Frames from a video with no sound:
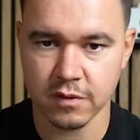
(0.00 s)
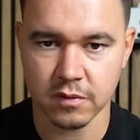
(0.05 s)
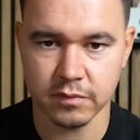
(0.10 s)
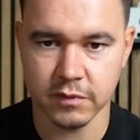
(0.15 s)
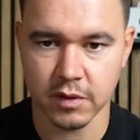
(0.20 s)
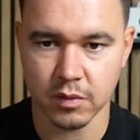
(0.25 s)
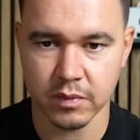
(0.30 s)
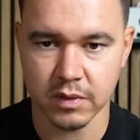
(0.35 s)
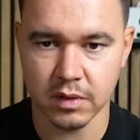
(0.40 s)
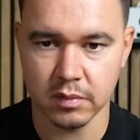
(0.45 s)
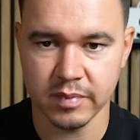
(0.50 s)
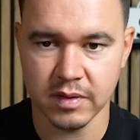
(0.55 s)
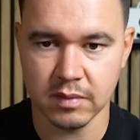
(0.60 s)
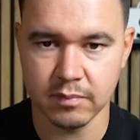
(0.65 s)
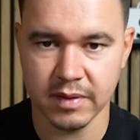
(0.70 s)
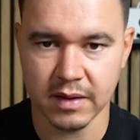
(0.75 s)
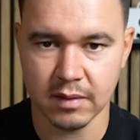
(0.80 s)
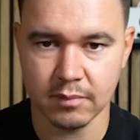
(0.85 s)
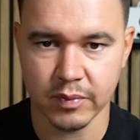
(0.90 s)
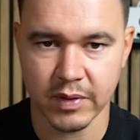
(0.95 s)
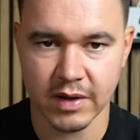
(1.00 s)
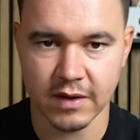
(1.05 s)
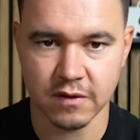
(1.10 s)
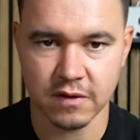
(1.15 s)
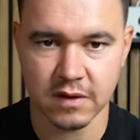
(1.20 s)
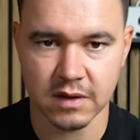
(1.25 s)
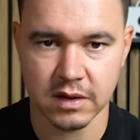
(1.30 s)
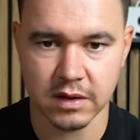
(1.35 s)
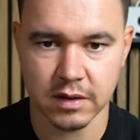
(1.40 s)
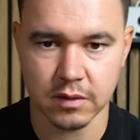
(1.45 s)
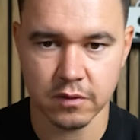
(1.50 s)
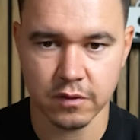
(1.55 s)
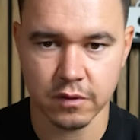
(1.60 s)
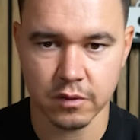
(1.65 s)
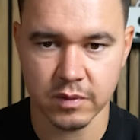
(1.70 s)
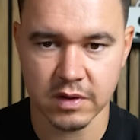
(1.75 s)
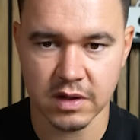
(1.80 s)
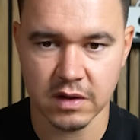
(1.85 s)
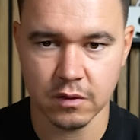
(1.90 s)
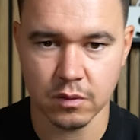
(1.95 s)
there will be big brands in here, so
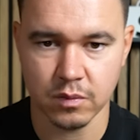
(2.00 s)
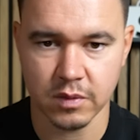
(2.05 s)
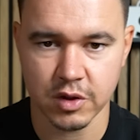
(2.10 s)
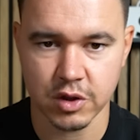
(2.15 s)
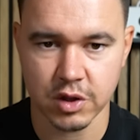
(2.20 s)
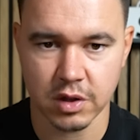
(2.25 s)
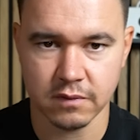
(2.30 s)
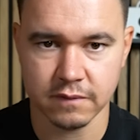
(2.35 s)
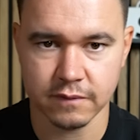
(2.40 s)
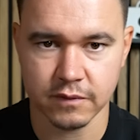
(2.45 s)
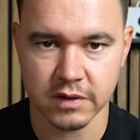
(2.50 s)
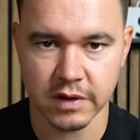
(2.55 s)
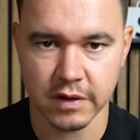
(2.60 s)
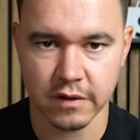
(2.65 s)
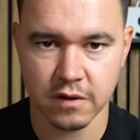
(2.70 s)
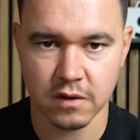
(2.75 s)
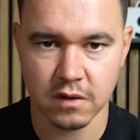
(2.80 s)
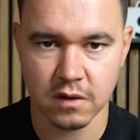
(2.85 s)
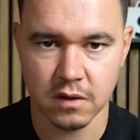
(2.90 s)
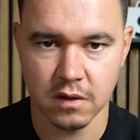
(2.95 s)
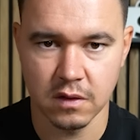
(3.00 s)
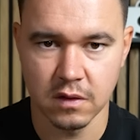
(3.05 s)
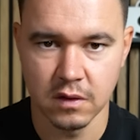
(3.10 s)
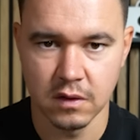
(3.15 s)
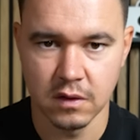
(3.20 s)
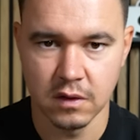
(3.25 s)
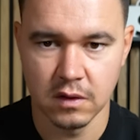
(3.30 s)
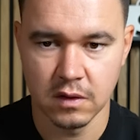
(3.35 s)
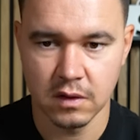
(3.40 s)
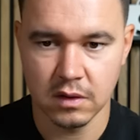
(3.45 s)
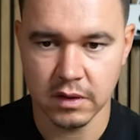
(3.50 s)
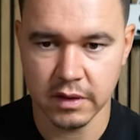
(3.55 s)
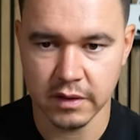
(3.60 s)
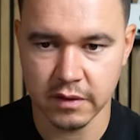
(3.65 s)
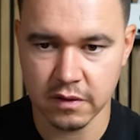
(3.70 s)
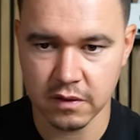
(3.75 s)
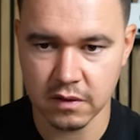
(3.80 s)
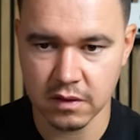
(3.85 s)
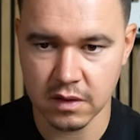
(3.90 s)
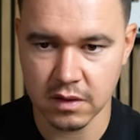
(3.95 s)
we need to watch out for this.
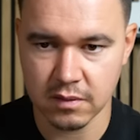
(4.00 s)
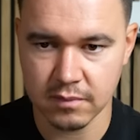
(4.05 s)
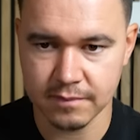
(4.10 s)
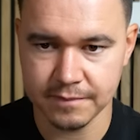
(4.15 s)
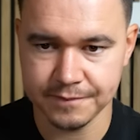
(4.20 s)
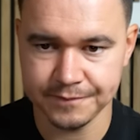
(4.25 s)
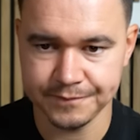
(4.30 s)
Let's see.